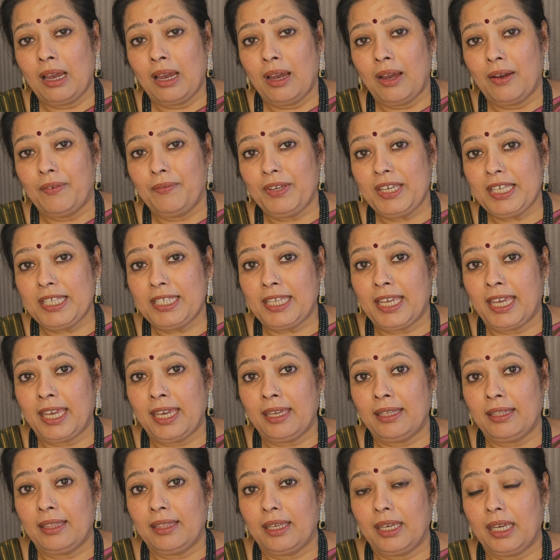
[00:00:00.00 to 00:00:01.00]
We
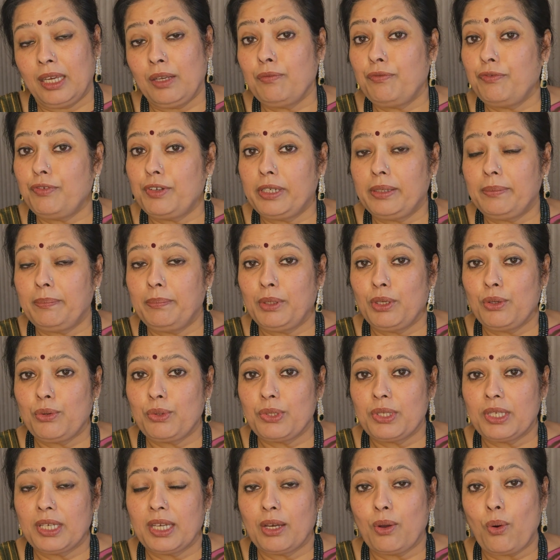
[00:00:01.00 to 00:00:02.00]
say in film
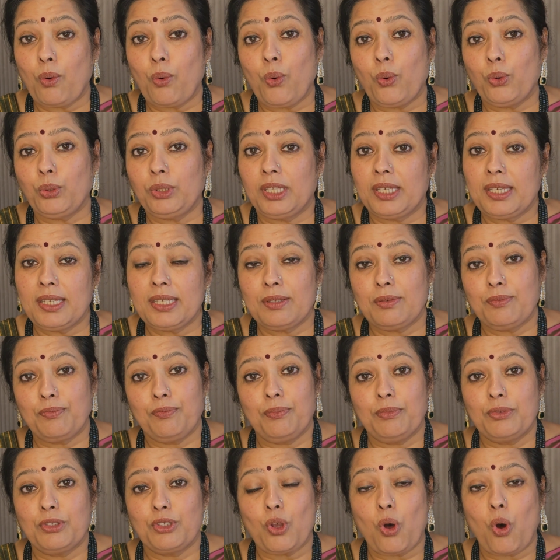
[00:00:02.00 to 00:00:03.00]
music, oh, this
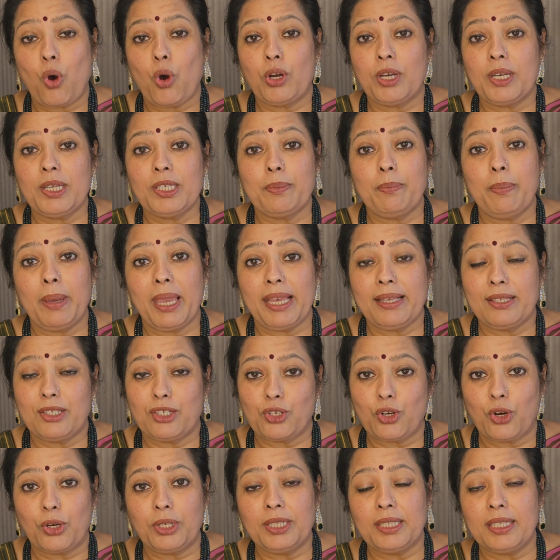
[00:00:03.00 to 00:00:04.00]
song is based
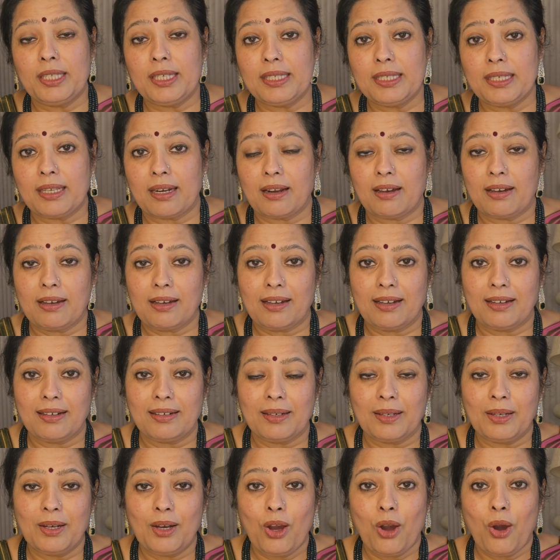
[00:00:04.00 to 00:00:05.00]
on this
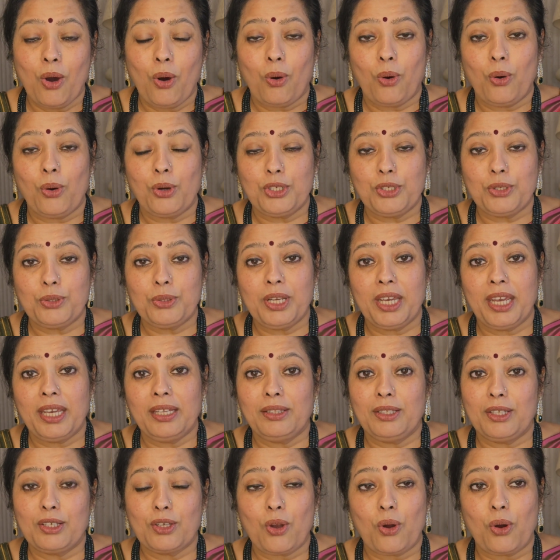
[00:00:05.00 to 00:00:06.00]
raga, or today in
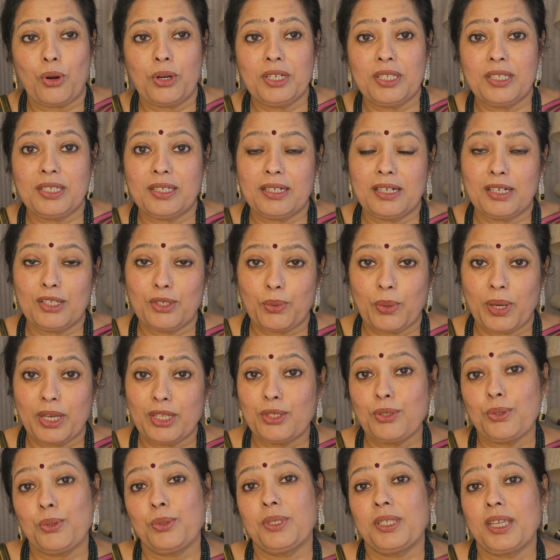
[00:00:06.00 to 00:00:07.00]
the concert, so and
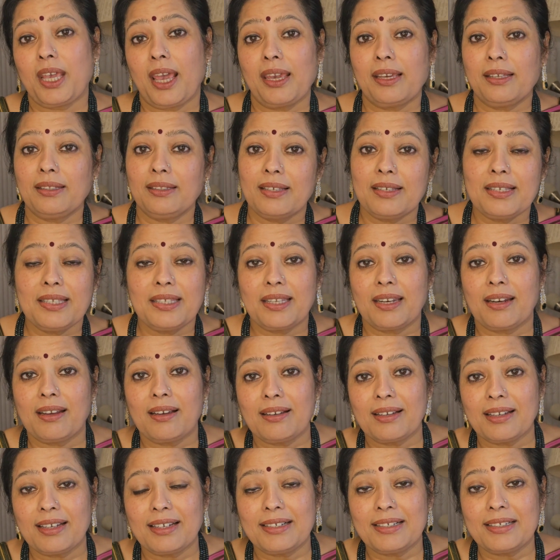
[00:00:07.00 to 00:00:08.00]
so sang this
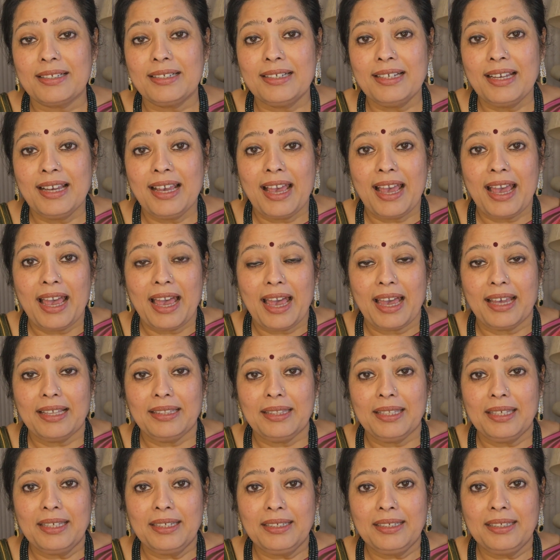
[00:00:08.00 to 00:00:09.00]
raga. And
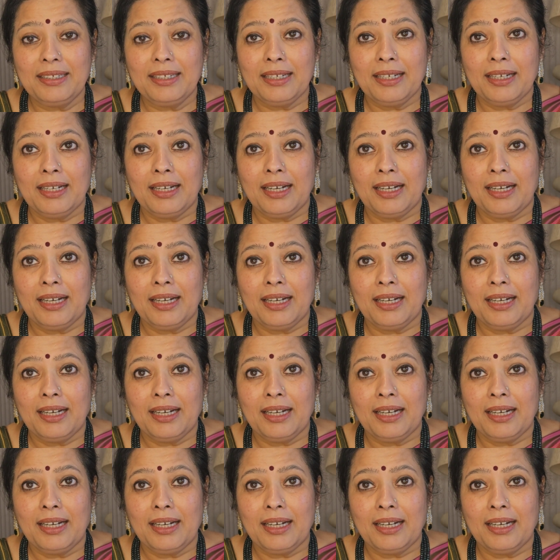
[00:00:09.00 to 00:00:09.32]
then,